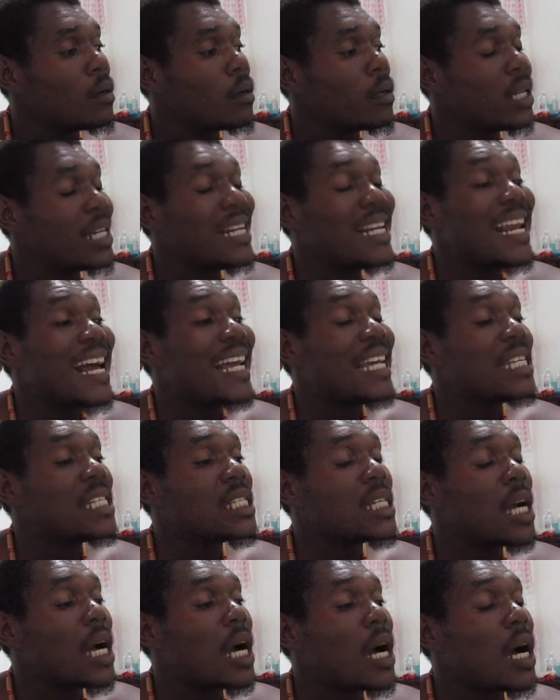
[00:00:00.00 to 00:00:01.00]

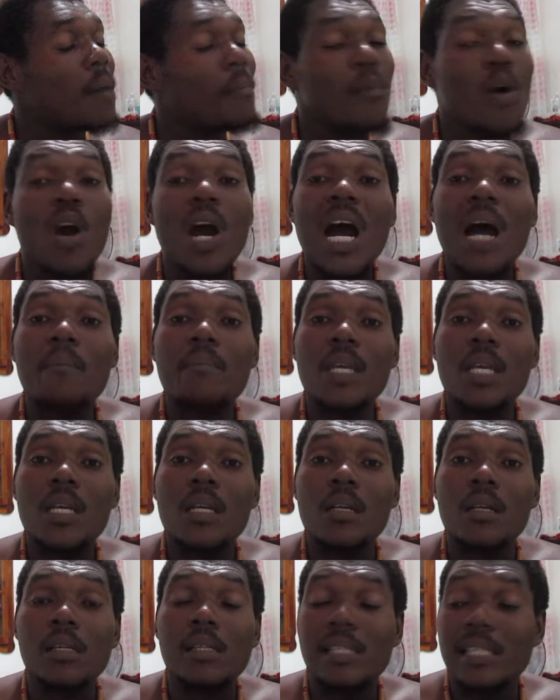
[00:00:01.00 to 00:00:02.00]
Elijah
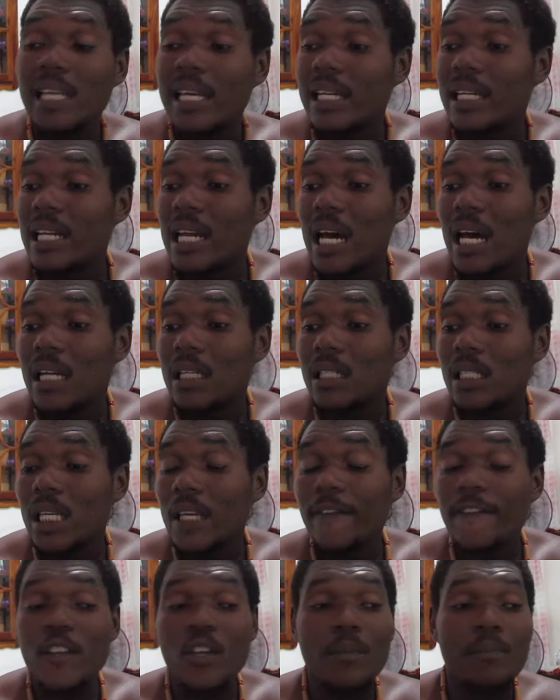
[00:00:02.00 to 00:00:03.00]
Muhammad said that
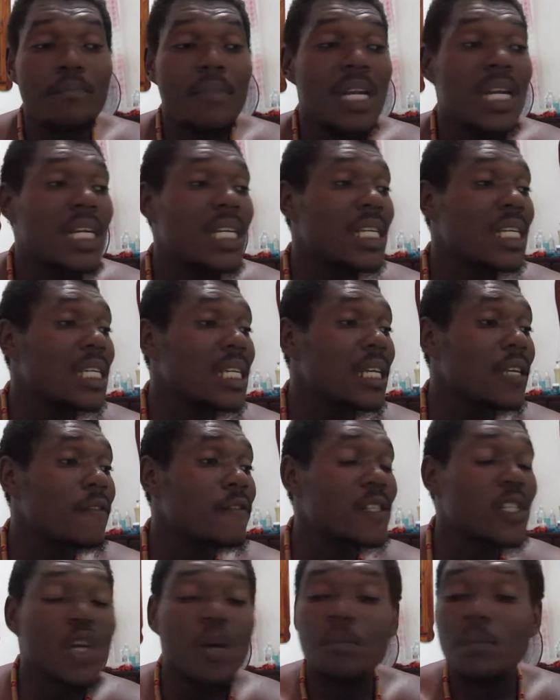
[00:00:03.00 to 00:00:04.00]
if you believe
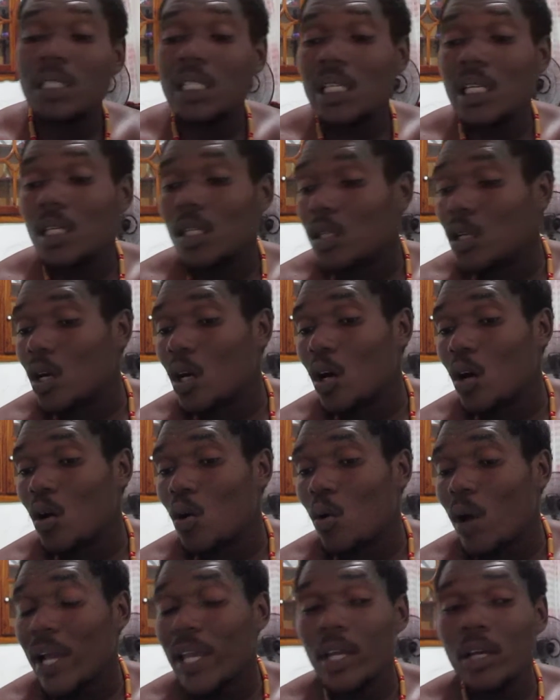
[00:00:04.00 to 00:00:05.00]
something
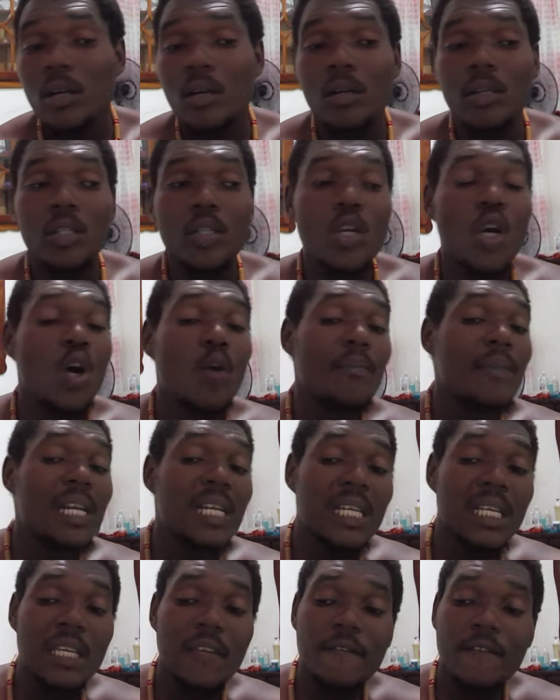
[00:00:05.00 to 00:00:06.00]
now and you don't
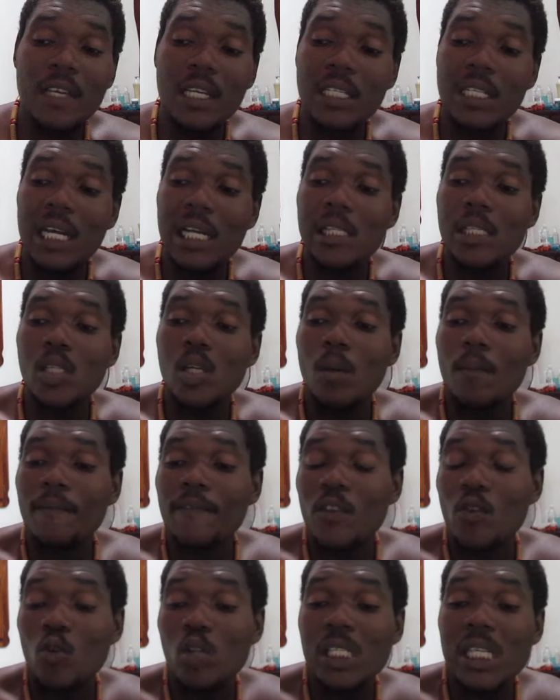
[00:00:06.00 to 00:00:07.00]
believe it at some
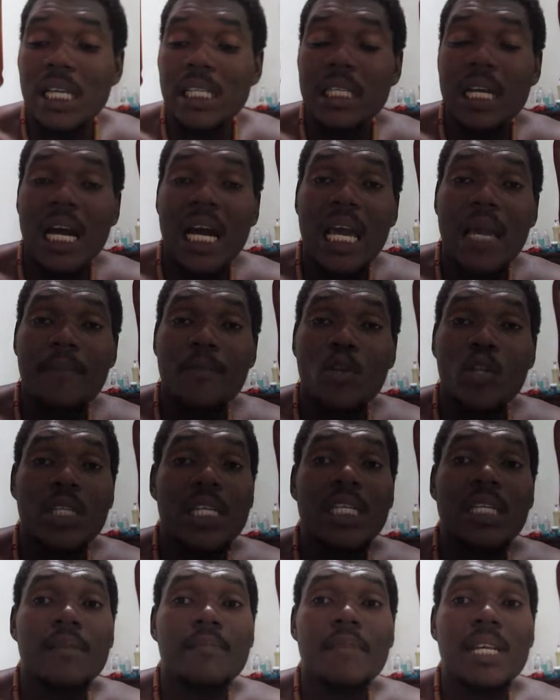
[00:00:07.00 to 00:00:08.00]
future time, you
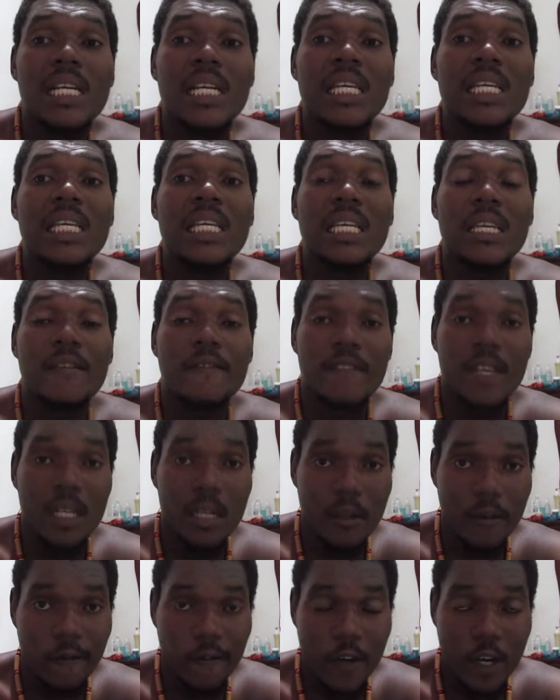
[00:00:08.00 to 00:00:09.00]
didn't believe
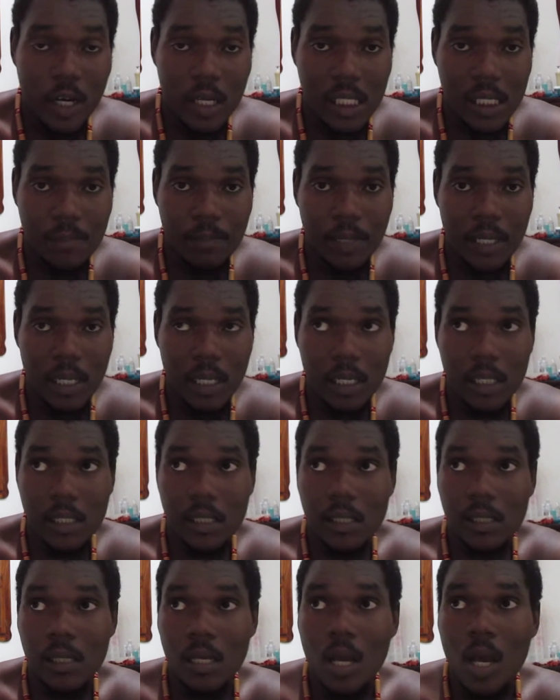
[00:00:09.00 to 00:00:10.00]
in the first
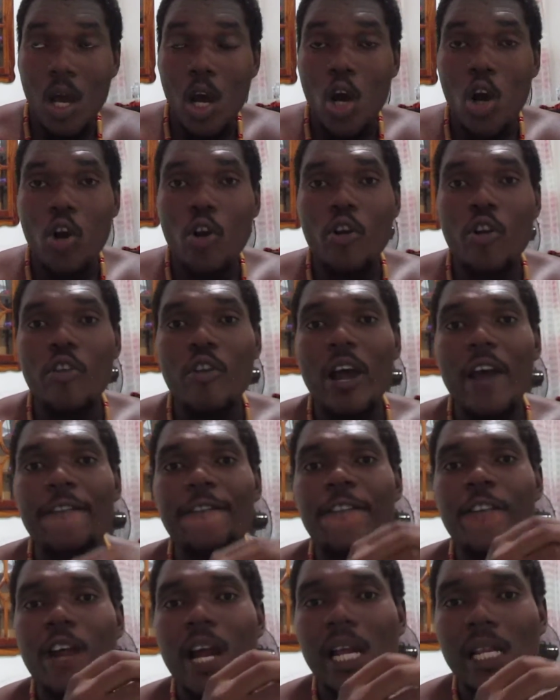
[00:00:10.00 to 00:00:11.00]
place.
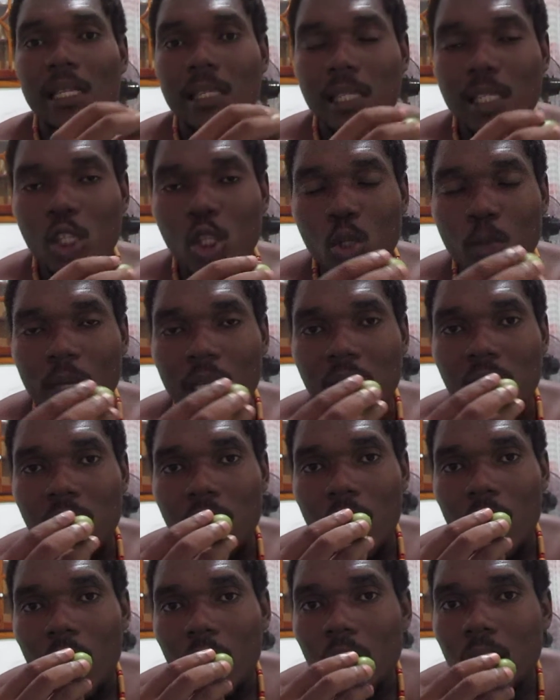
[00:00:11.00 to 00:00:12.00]
Reference to be
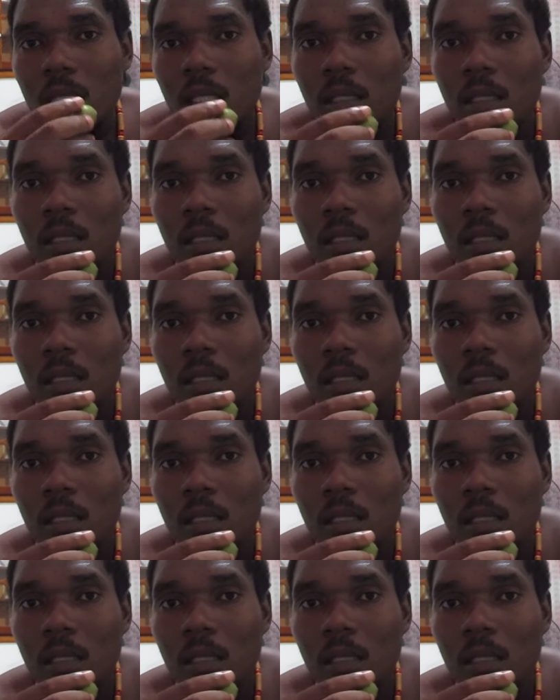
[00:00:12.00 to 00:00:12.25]
checked.